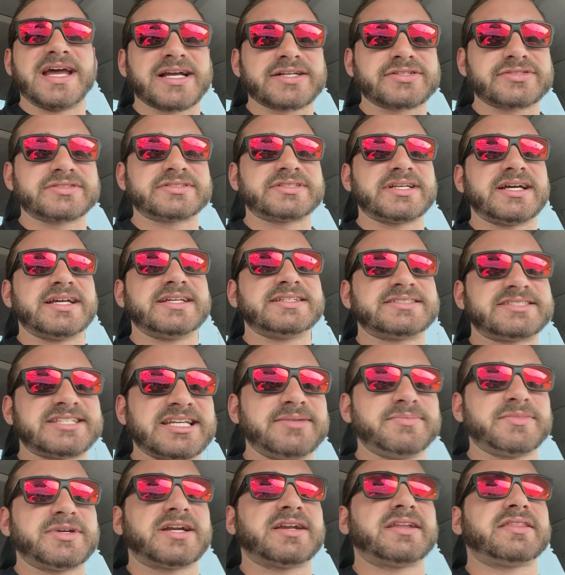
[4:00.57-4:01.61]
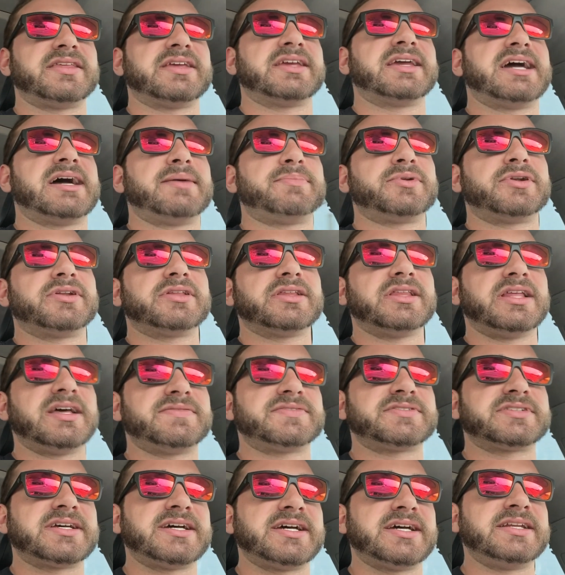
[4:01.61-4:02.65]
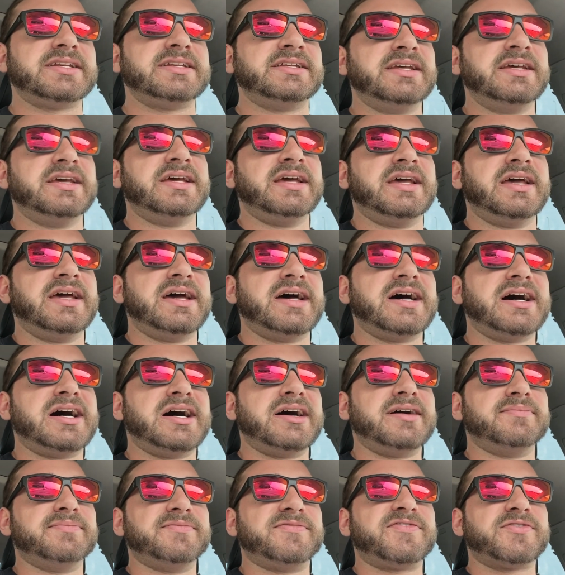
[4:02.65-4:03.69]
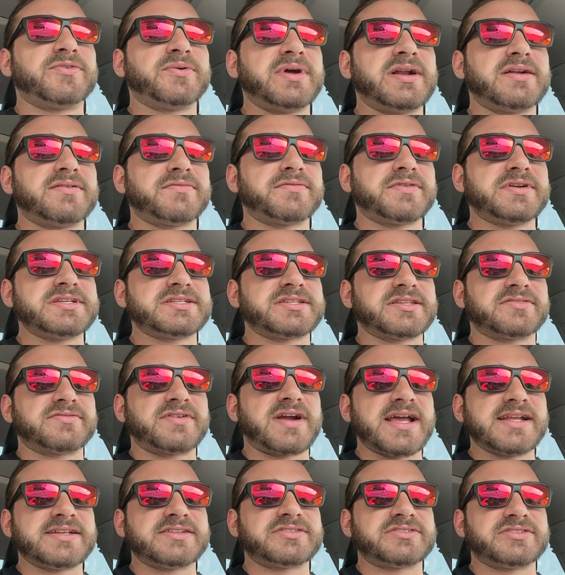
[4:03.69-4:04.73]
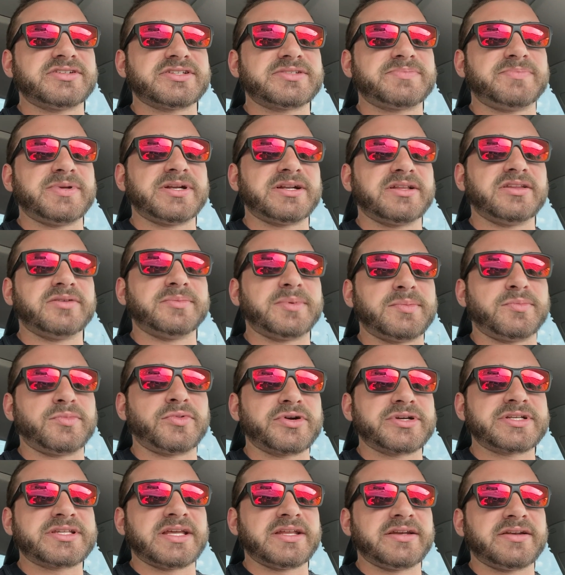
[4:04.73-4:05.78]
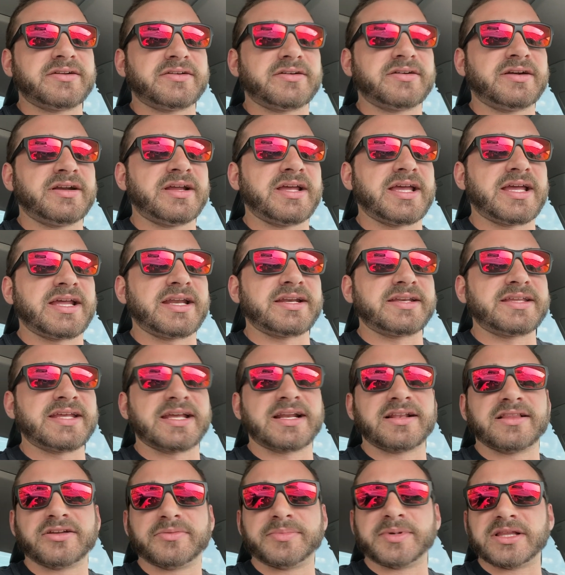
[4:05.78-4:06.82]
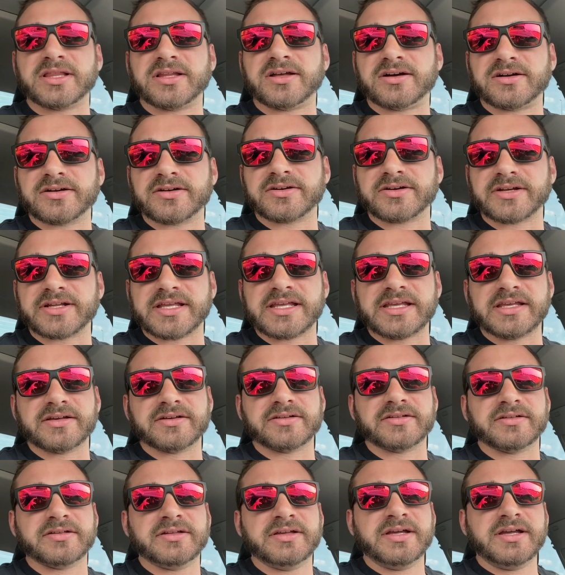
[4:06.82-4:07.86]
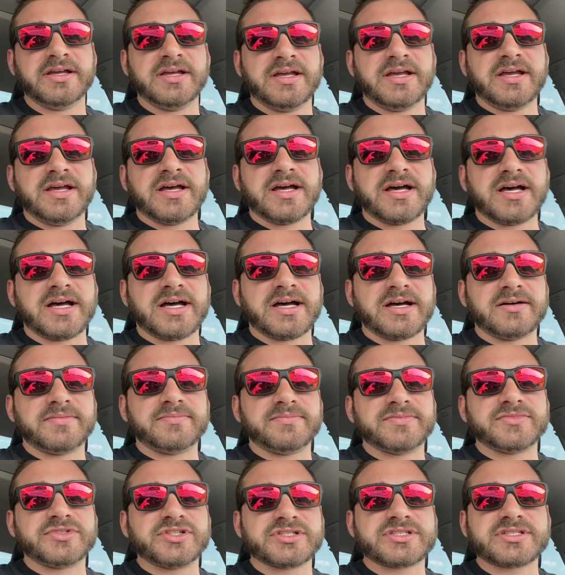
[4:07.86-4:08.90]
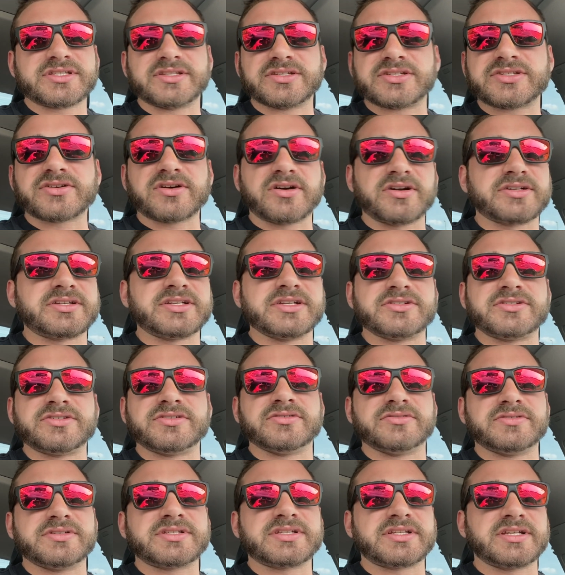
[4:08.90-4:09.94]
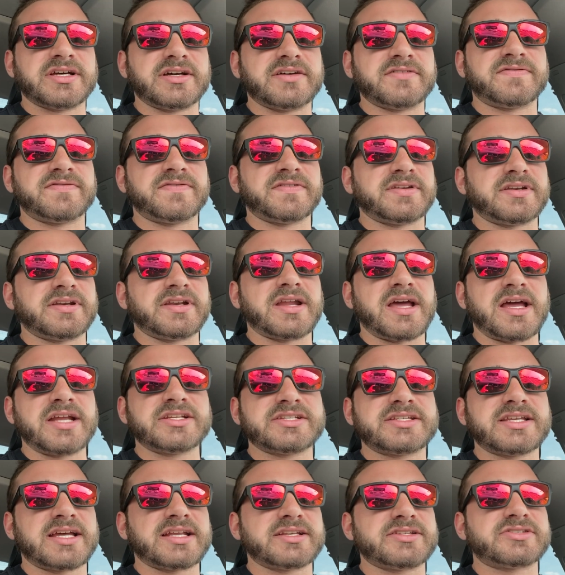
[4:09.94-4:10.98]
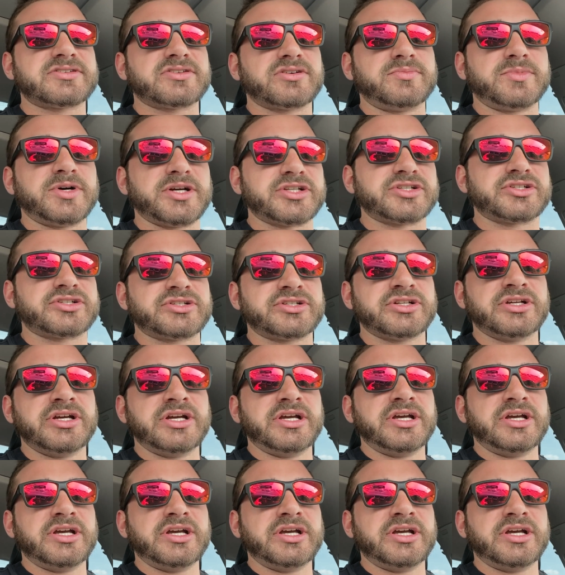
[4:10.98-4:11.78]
exercise, same kind of thing happened on the left side. For whatever reason, the right's just been a little bit more tender and taking a little bit longer to heal. Just the scar tissue and stuff. And I just had so much